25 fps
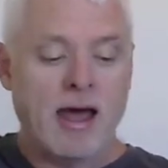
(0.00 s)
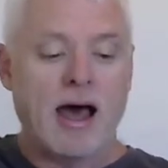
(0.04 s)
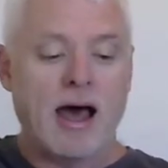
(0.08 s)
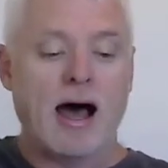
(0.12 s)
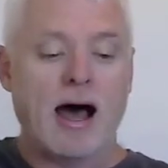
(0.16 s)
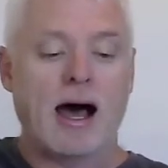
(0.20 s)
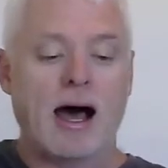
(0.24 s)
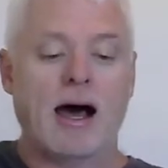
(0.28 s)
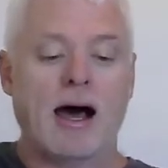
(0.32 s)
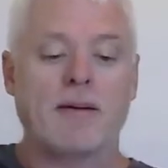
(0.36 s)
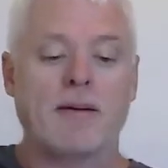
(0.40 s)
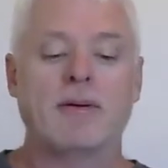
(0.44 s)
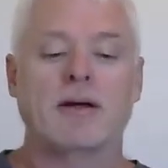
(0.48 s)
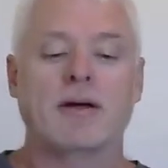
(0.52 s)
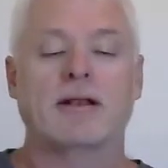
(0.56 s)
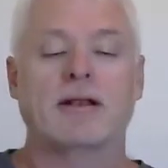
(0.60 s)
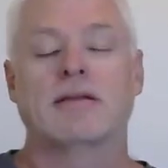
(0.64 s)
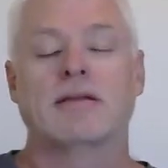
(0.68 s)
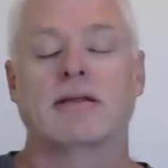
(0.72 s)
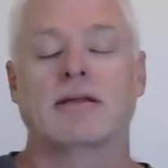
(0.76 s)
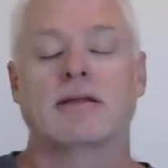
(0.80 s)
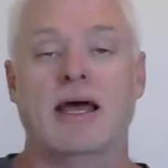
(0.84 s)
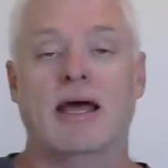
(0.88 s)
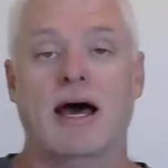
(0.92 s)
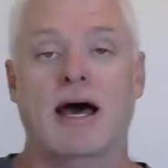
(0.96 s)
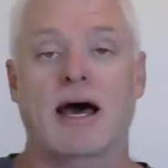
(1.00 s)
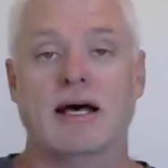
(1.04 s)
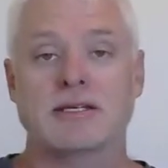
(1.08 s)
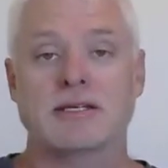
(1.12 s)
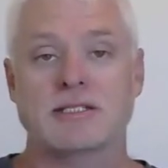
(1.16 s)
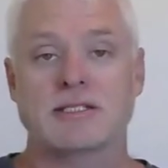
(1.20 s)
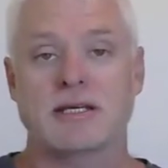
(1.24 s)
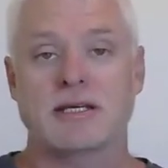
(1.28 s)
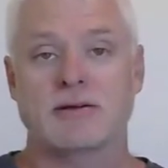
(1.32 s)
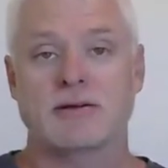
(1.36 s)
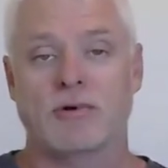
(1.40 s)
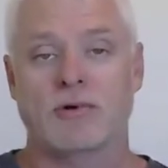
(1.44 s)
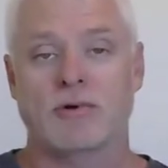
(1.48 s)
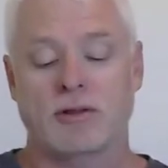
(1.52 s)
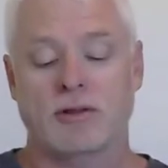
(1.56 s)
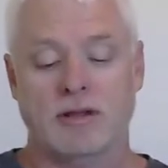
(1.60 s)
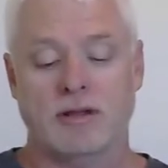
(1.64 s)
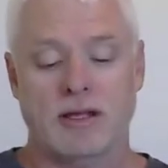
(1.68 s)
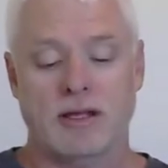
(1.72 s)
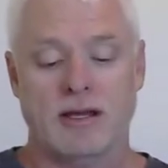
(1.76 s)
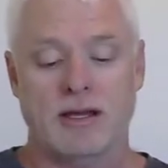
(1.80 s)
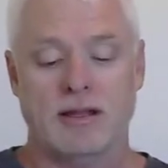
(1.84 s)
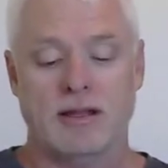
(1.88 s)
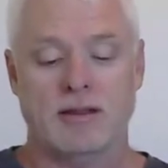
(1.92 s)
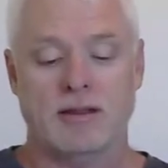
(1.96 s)
But casting right
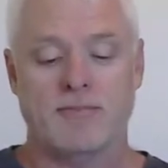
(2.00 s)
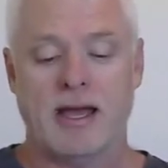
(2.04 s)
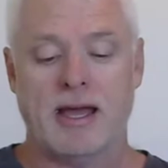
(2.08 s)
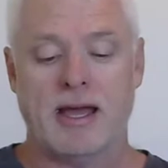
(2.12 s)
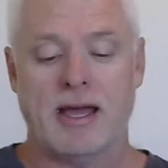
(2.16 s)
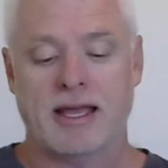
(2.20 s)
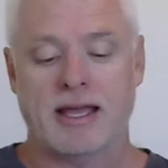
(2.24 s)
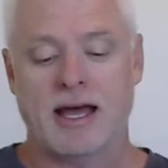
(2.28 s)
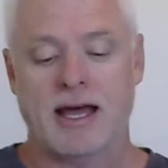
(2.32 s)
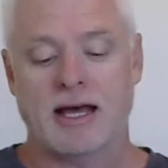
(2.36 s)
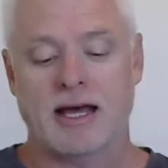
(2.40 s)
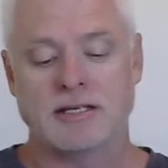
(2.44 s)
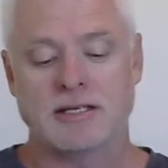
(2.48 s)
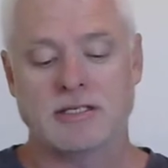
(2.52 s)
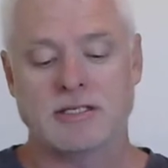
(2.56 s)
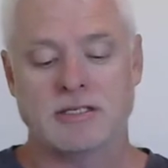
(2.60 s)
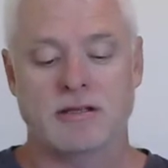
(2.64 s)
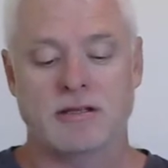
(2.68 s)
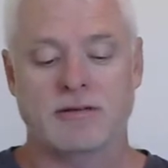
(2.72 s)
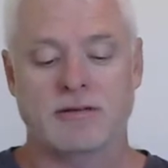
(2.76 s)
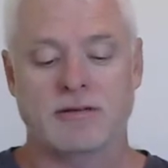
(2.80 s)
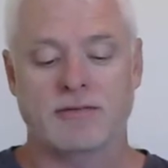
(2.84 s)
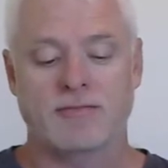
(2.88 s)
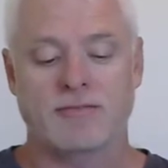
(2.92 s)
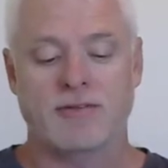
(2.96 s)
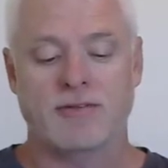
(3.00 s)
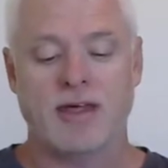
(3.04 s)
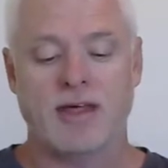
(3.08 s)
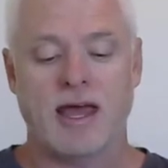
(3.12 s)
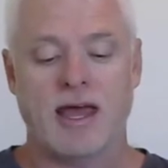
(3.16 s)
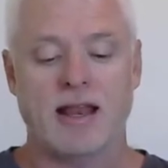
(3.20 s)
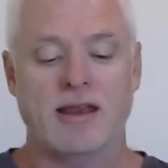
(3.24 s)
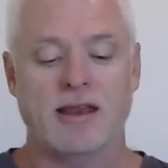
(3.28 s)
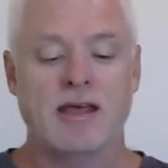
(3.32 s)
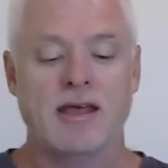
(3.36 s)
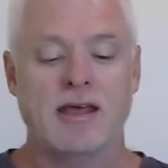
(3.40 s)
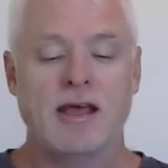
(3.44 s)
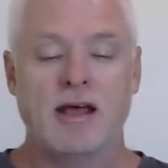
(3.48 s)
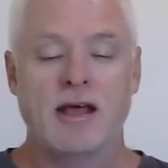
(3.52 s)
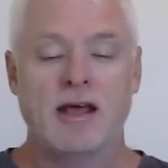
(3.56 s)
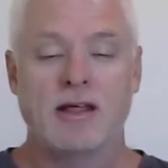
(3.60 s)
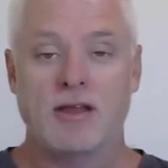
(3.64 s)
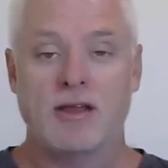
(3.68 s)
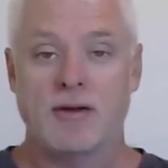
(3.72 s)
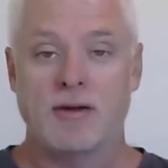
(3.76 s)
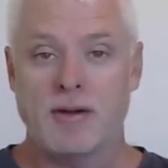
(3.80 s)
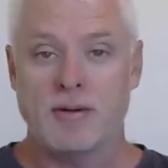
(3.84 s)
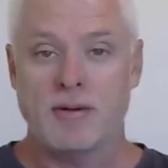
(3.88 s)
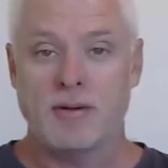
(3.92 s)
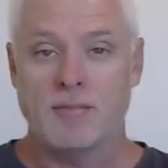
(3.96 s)
there, the bait casters are for that.
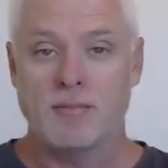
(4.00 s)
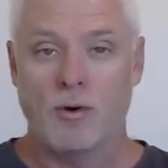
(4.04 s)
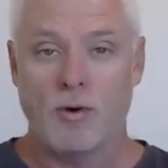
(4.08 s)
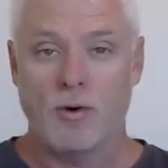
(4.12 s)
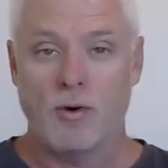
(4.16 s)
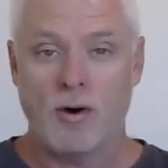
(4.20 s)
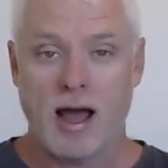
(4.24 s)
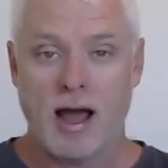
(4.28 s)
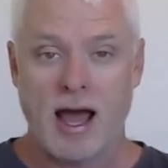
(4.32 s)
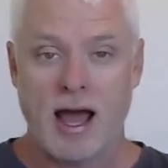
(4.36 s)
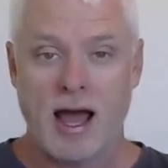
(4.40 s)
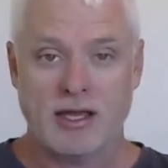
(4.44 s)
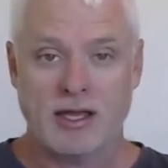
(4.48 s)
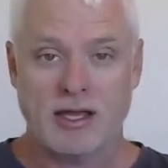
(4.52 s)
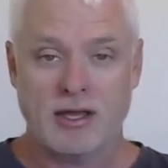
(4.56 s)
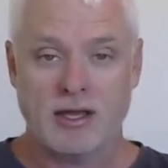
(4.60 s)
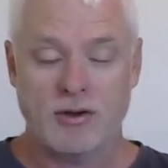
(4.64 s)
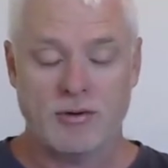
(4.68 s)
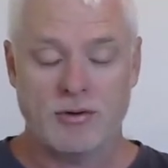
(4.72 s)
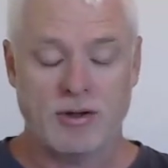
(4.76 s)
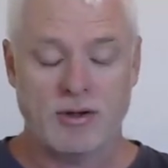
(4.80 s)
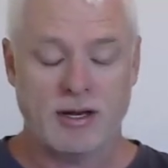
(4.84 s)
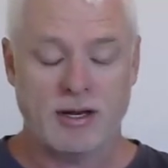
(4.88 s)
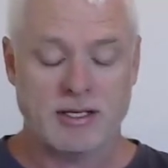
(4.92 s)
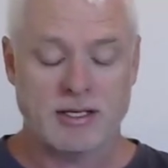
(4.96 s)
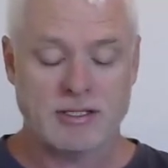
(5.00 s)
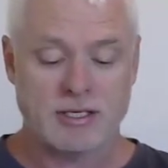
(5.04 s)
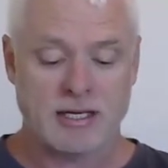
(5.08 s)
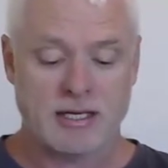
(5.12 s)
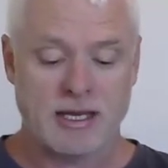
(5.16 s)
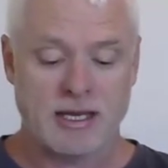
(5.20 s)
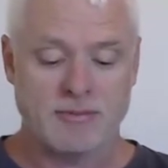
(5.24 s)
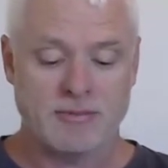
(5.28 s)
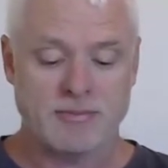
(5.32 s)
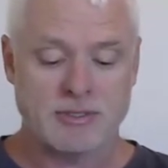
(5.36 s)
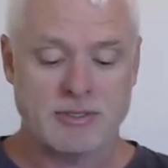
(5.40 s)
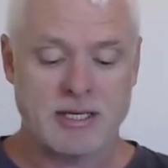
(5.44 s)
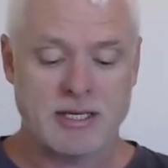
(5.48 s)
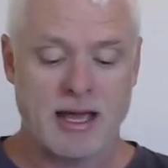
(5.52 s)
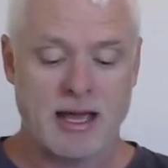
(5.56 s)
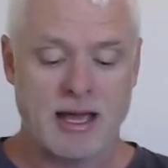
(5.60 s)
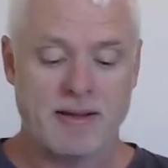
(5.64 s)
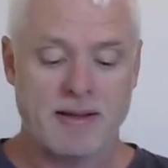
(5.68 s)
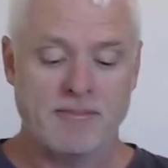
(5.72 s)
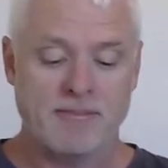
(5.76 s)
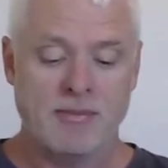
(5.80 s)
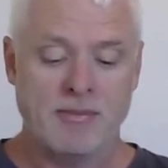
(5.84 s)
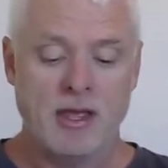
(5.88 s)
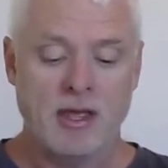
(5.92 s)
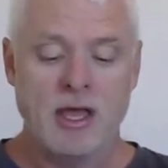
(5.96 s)
They're a bit more accurate, as I keep
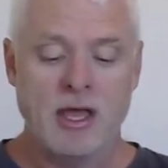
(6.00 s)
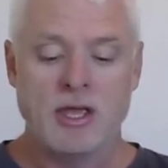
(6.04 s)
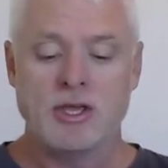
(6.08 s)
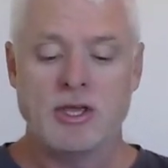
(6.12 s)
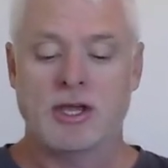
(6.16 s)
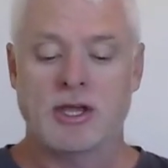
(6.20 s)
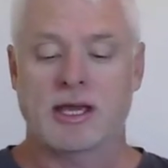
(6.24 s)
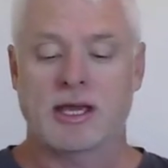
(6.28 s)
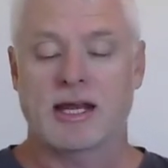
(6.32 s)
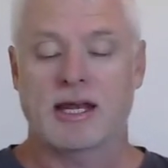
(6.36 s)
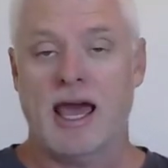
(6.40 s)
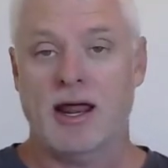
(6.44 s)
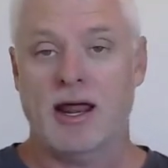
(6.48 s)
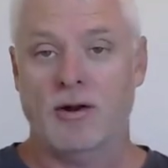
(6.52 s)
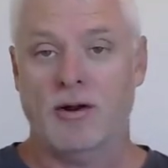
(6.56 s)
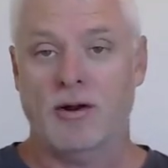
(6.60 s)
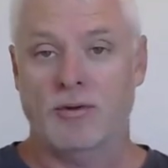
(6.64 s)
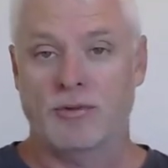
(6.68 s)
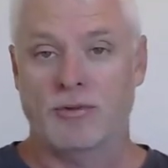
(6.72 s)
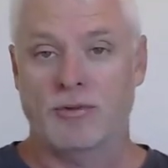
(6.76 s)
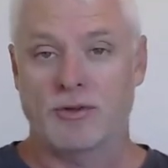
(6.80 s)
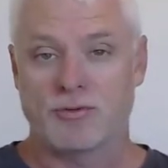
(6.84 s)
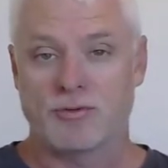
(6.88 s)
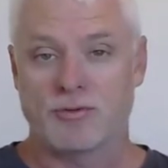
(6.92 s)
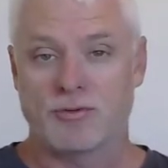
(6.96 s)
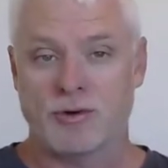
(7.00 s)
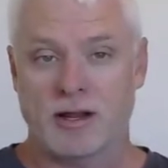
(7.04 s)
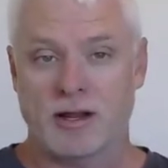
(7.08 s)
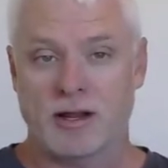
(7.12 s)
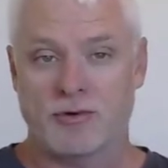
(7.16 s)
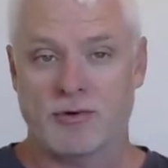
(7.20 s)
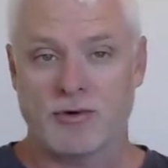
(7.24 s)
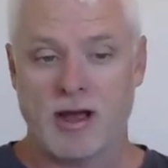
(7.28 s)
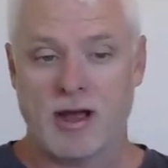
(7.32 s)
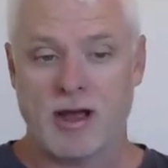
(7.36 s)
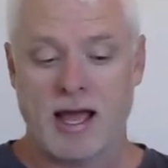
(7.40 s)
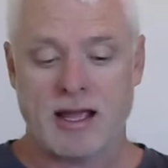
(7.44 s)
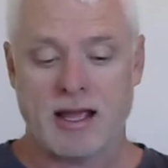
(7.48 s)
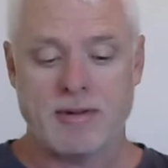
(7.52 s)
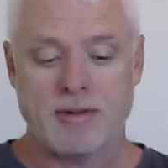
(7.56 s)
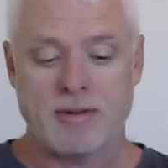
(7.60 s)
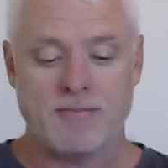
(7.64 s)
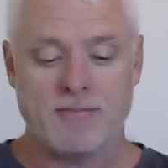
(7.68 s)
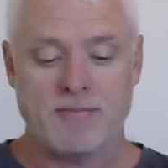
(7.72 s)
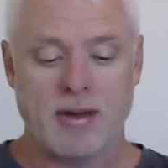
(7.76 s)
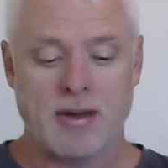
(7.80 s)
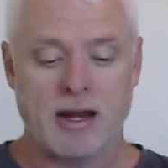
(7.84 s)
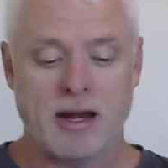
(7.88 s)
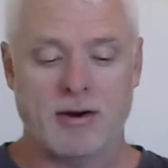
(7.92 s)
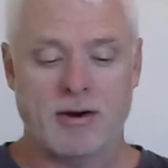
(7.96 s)
saying. You can handle the drag a
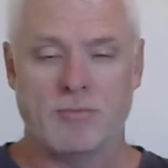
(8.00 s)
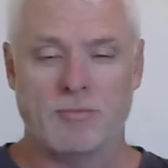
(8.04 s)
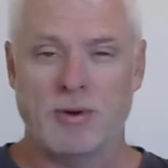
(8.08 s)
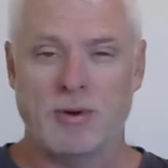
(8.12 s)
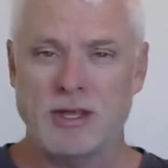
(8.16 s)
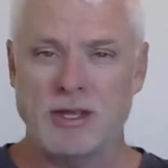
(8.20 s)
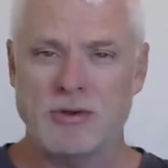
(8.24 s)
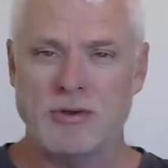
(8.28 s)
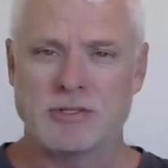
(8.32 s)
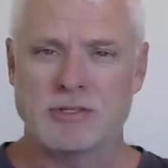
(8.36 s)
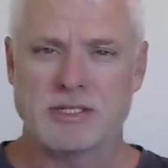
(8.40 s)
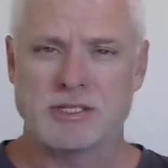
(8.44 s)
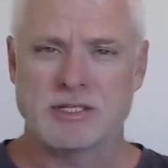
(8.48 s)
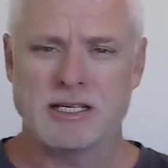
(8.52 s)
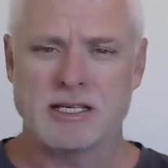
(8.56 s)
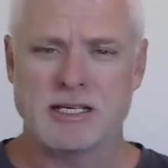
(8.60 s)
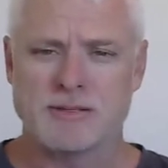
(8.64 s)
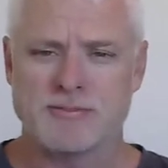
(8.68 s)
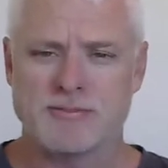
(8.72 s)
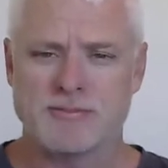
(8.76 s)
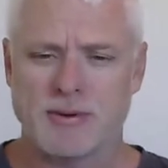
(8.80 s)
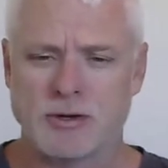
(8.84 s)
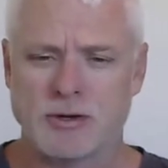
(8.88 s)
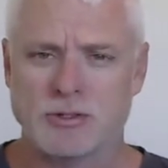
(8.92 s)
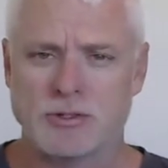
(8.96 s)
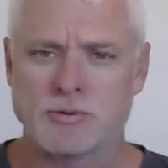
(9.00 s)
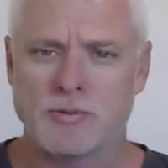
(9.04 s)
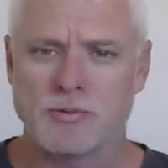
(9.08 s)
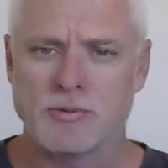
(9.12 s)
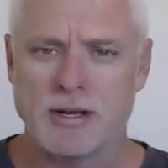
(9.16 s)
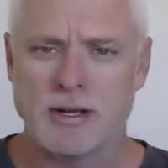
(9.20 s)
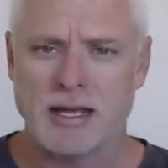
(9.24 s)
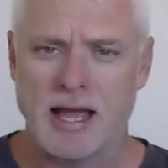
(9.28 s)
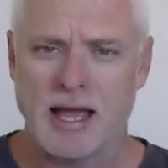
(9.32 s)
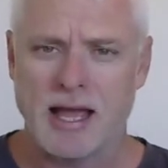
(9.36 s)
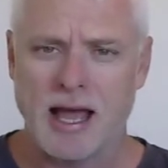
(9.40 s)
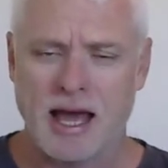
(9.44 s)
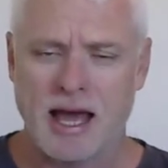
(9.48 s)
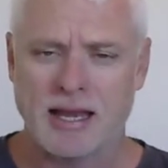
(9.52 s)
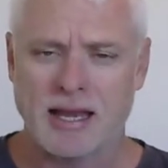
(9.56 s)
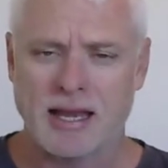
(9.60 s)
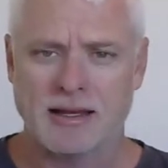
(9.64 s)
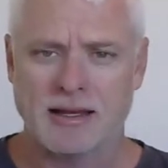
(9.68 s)
bit better. And we use these because we